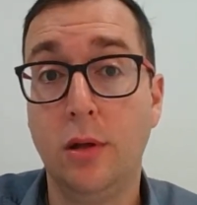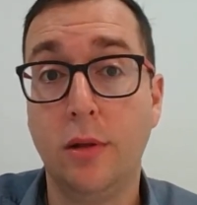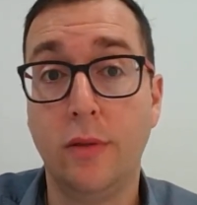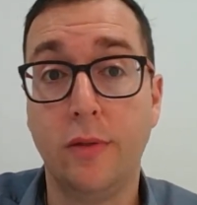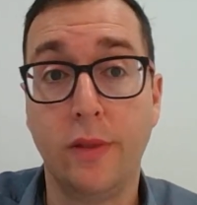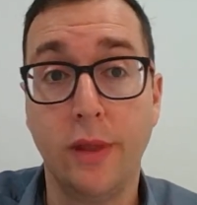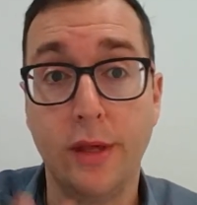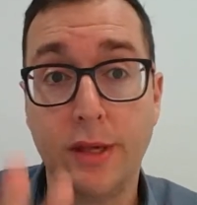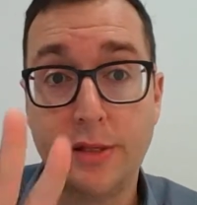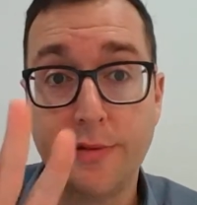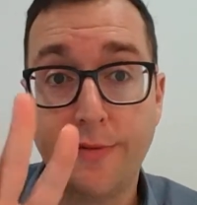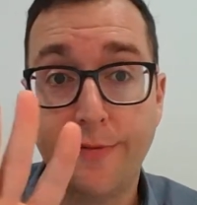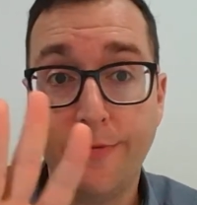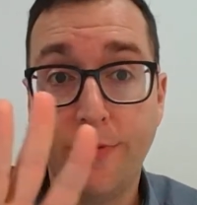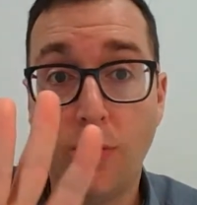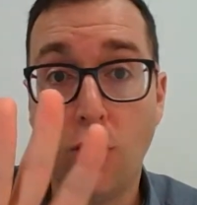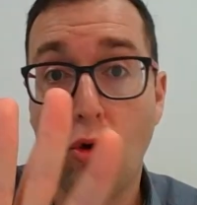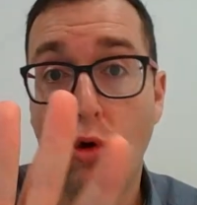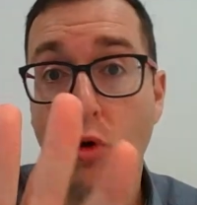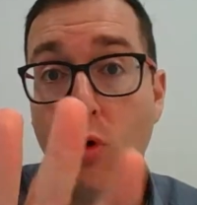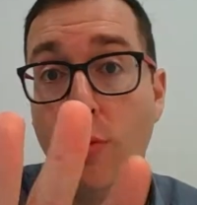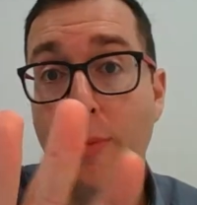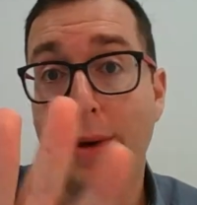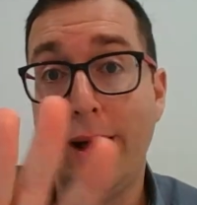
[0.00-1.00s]
There's
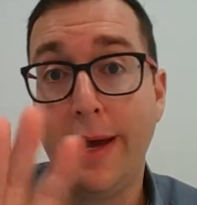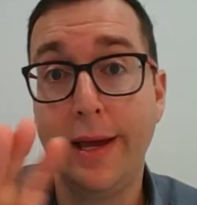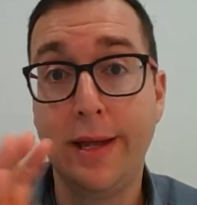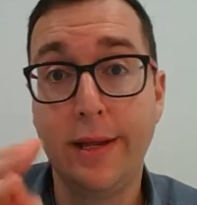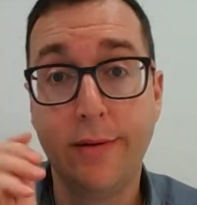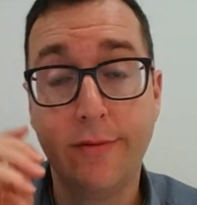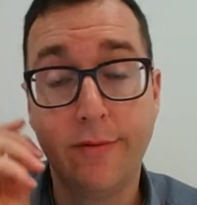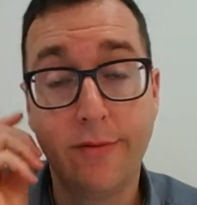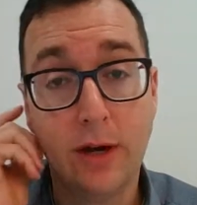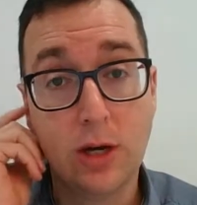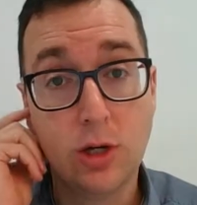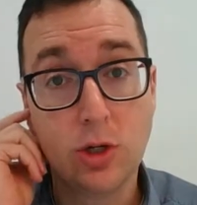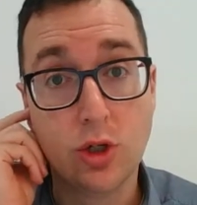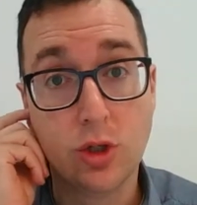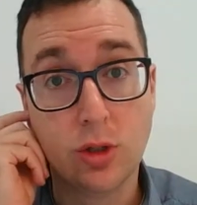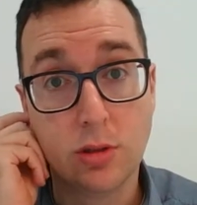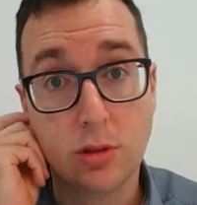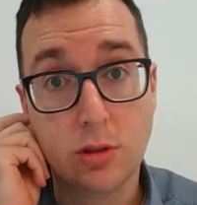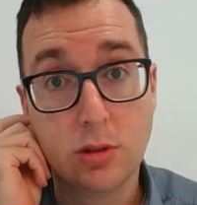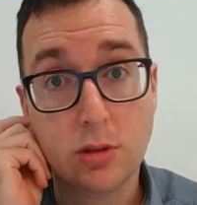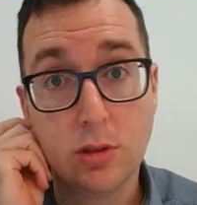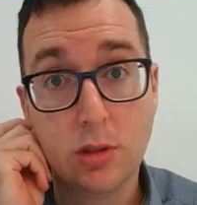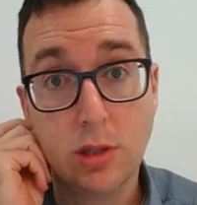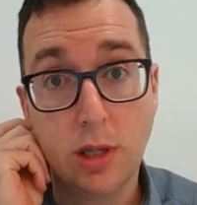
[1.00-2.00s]
4 main
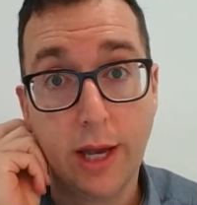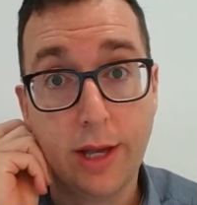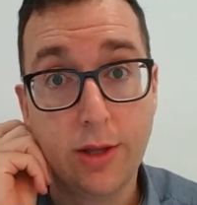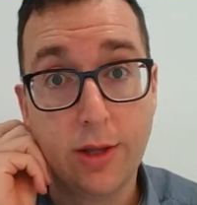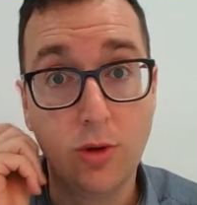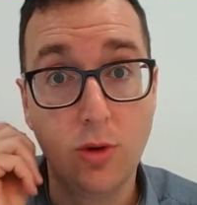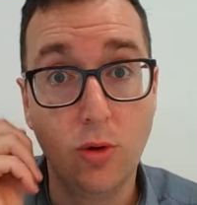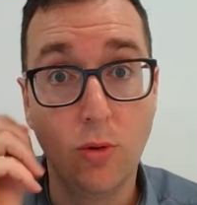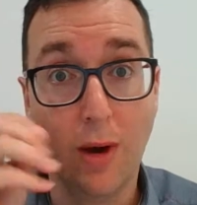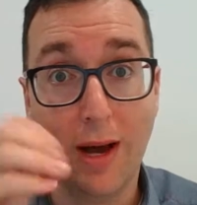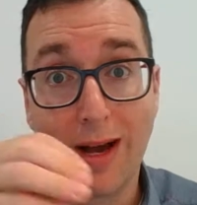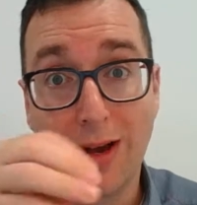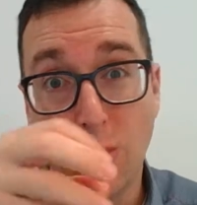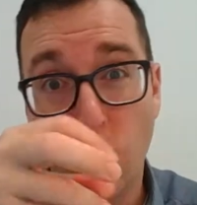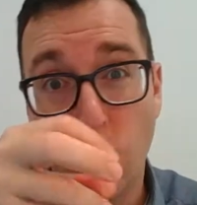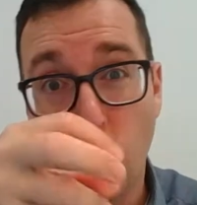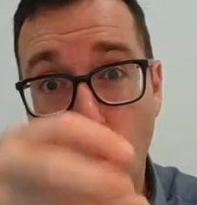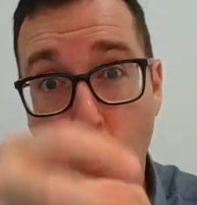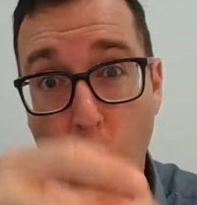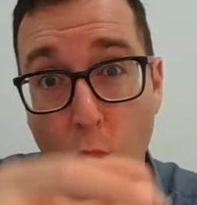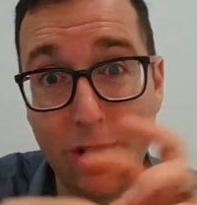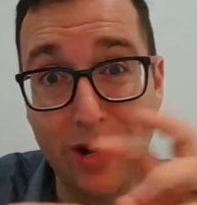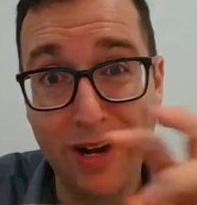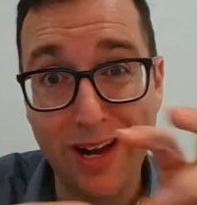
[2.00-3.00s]
functions, and you are
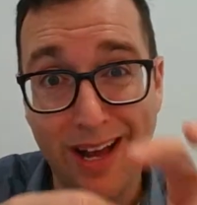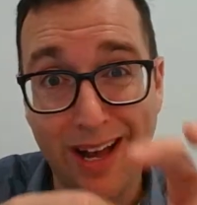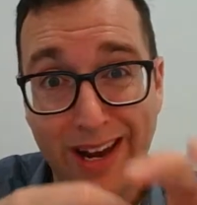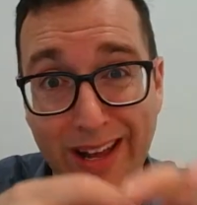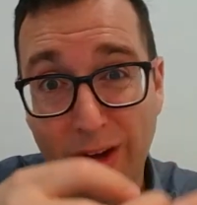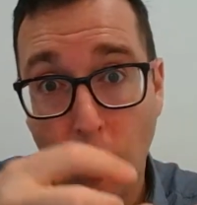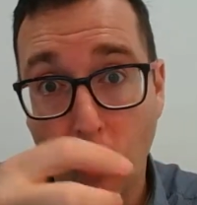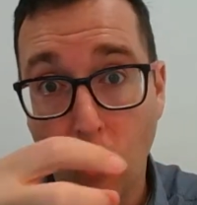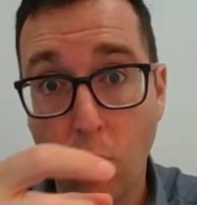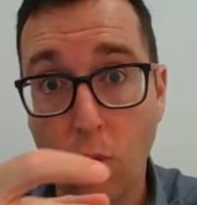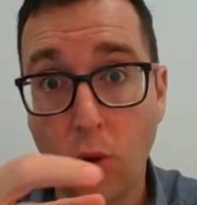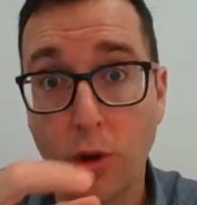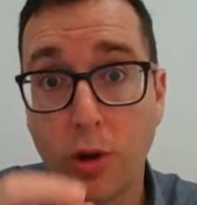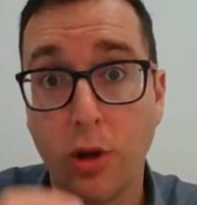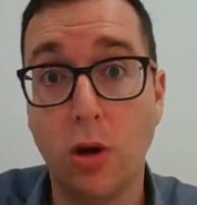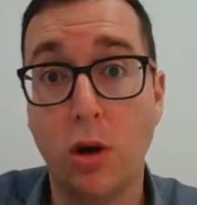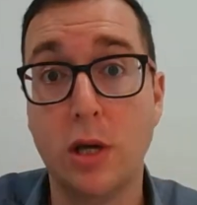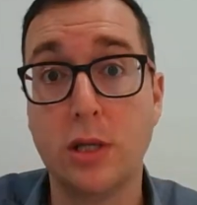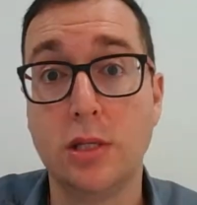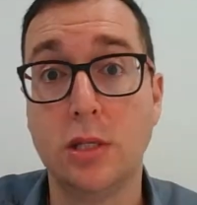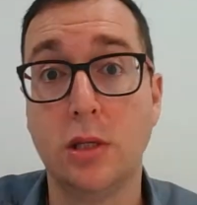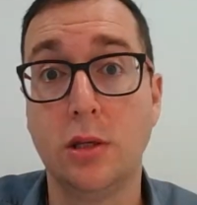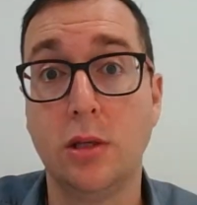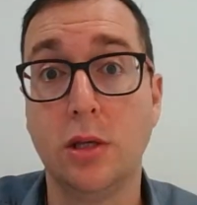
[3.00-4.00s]
coordinating,
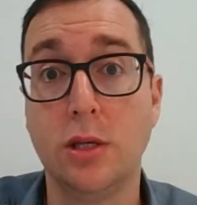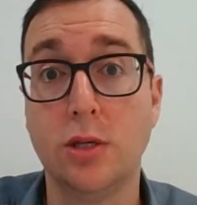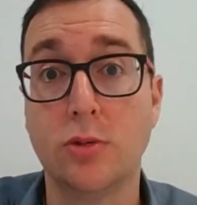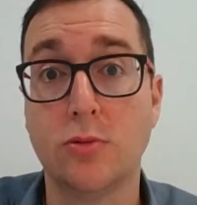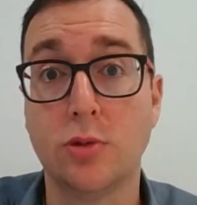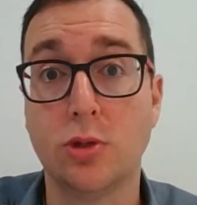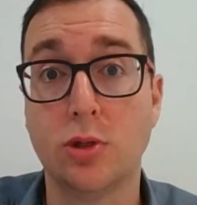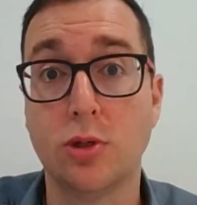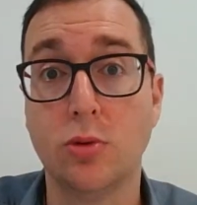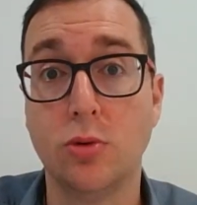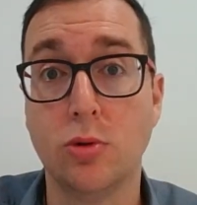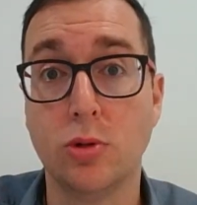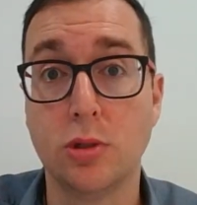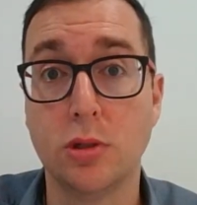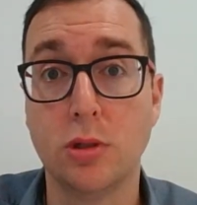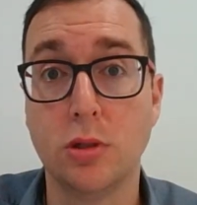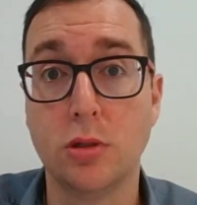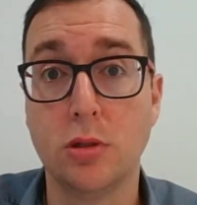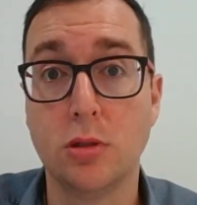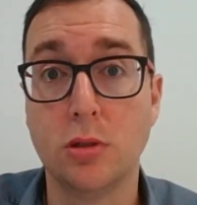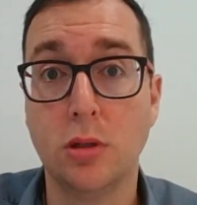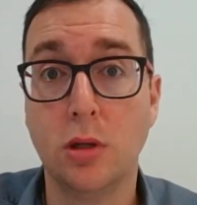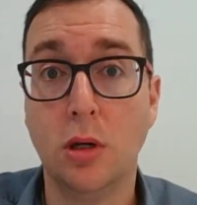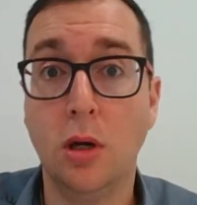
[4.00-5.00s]
organising these
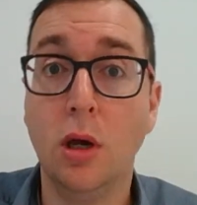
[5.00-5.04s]
resources.